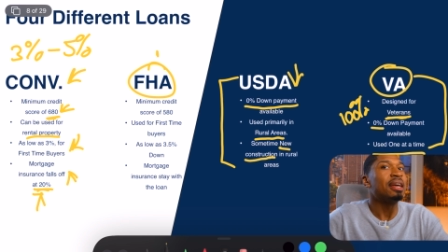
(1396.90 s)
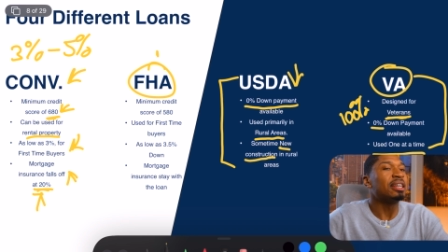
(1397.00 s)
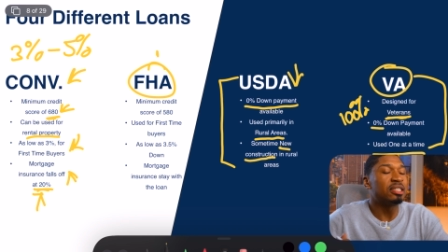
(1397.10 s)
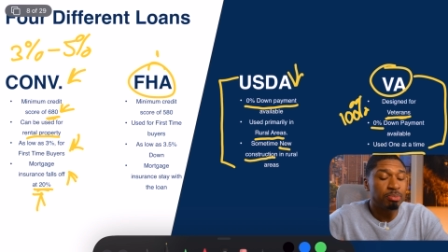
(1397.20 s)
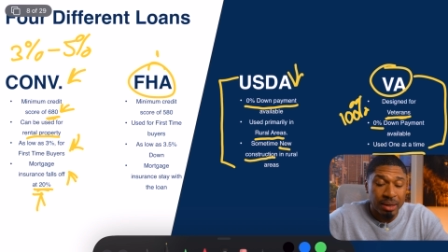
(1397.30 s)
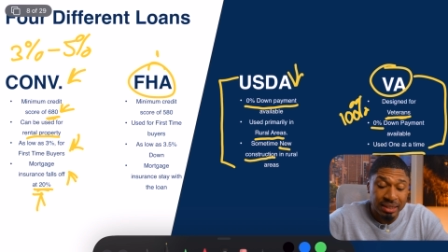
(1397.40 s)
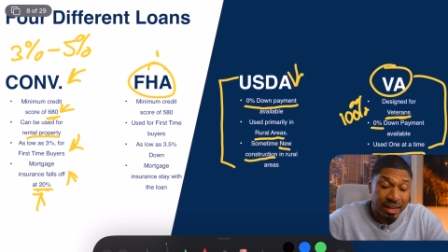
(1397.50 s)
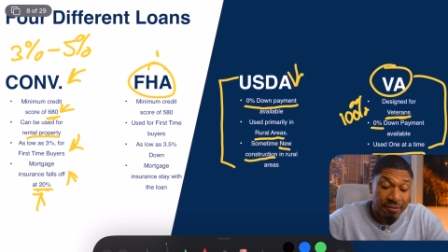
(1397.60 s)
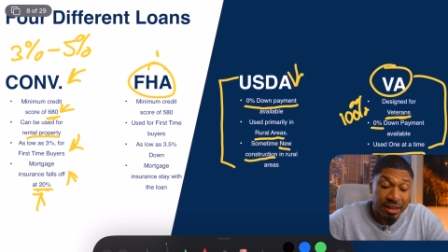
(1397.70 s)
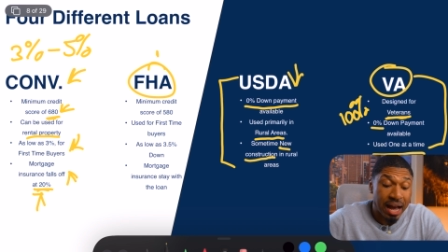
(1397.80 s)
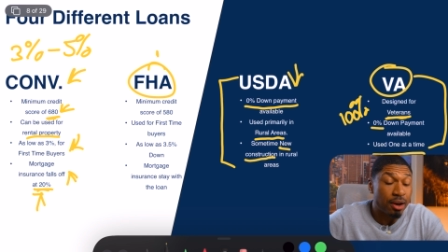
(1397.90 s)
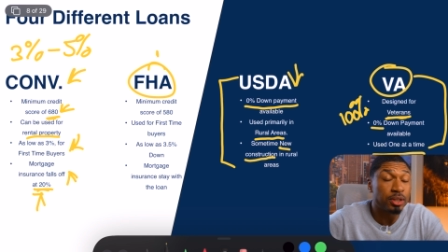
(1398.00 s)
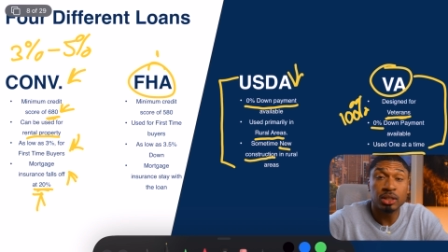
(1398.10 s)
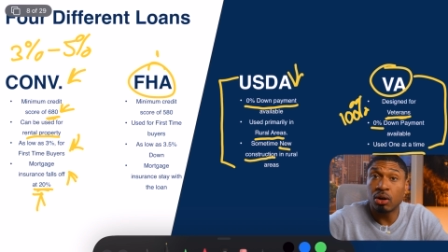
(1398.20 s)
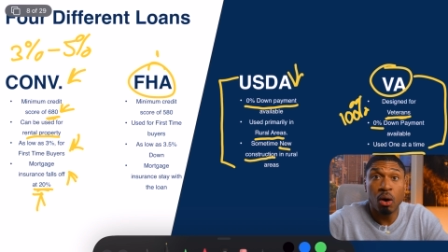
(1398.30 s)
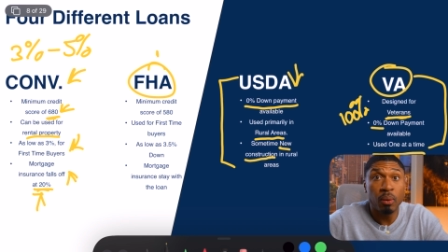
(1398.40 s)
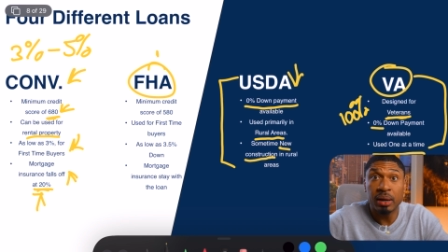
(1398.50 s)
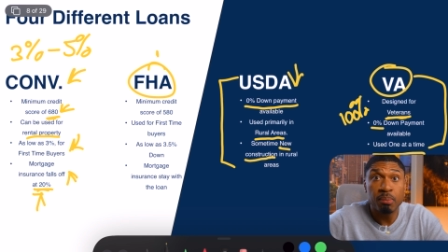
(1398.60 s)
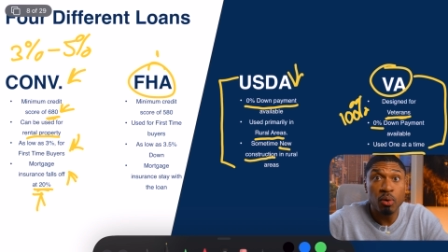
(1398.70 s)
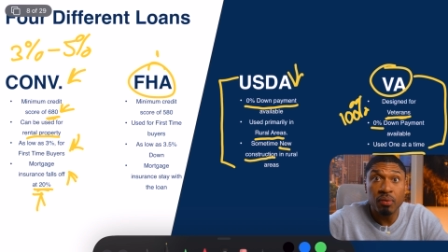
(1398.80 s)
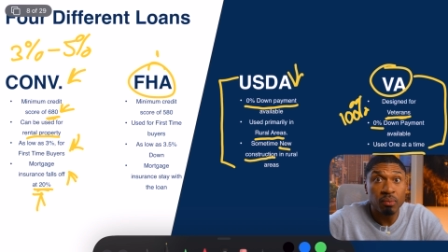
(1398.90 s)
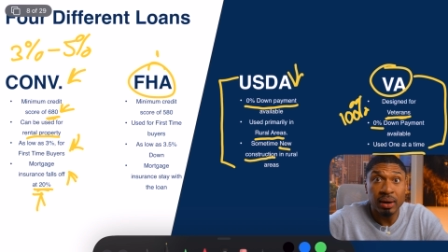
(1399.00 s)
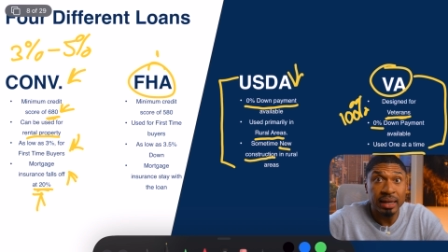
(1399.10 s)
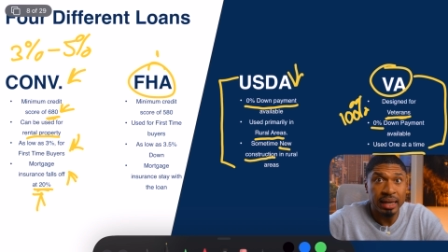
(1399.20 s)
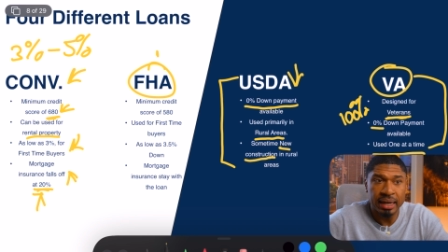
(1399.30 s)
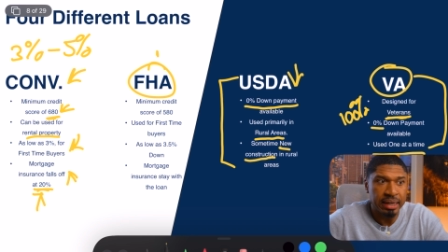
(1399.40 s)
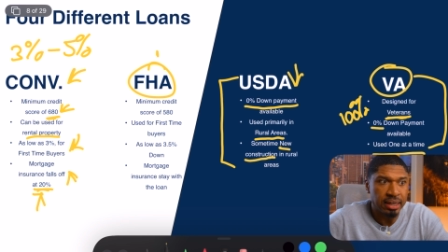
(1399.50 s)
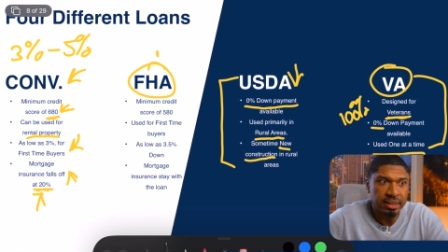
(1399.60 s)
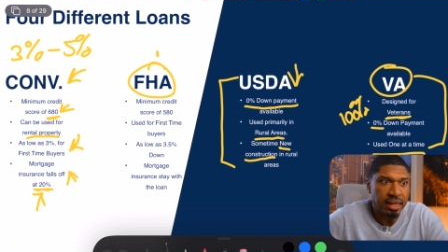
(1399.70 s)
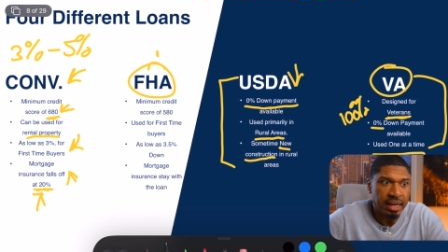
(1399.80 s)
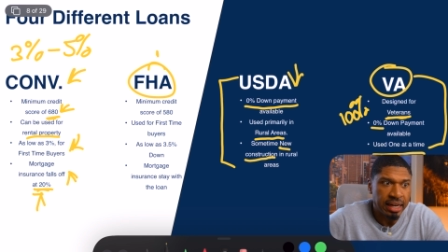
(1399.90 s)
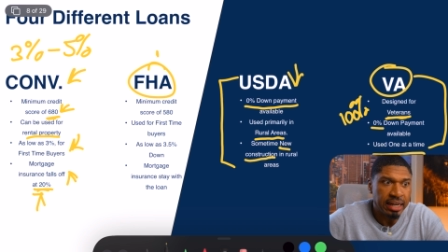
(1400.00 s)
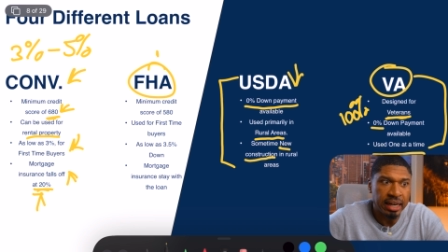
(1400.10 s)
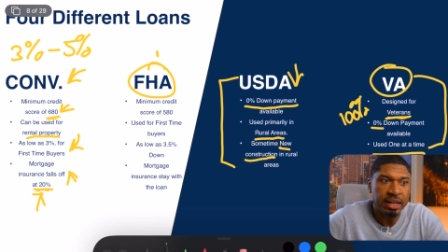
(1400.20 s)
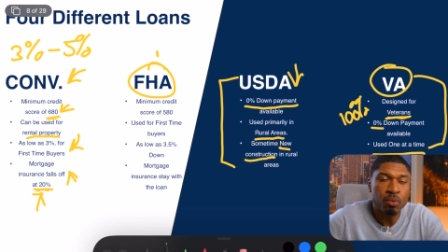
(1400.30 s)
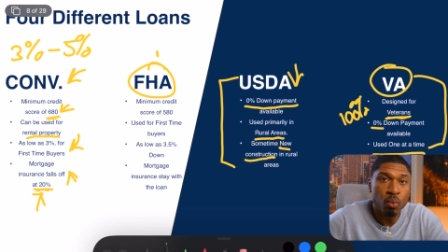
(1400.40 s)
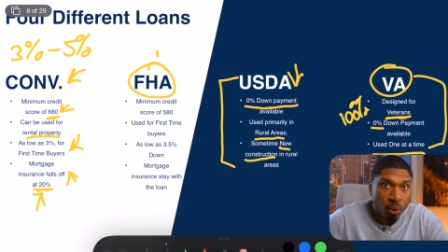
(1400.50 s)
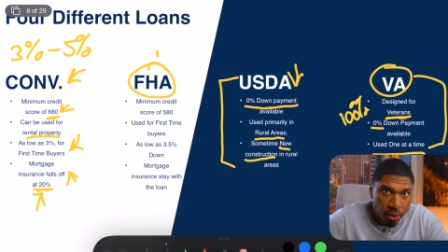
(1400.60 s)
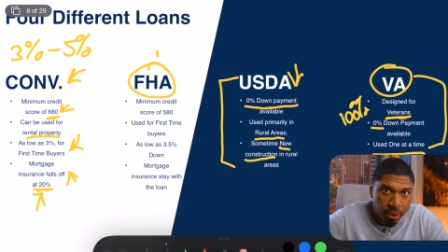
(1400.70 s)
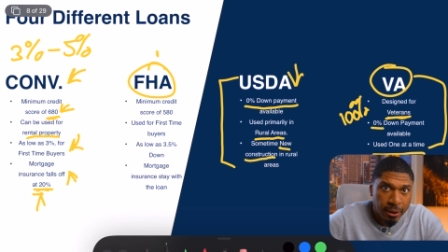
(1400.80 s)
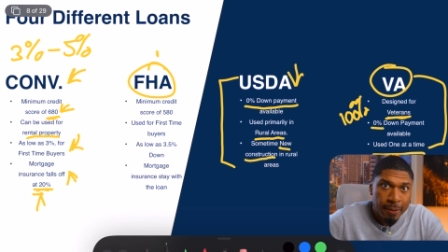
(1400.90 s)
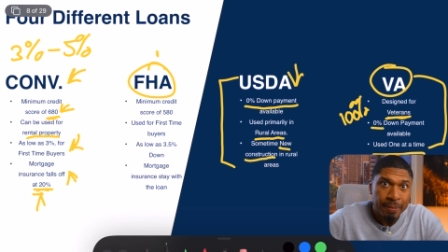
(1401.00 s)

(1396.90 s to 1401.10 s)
especially if the house is already moving ready and it doesn't need any work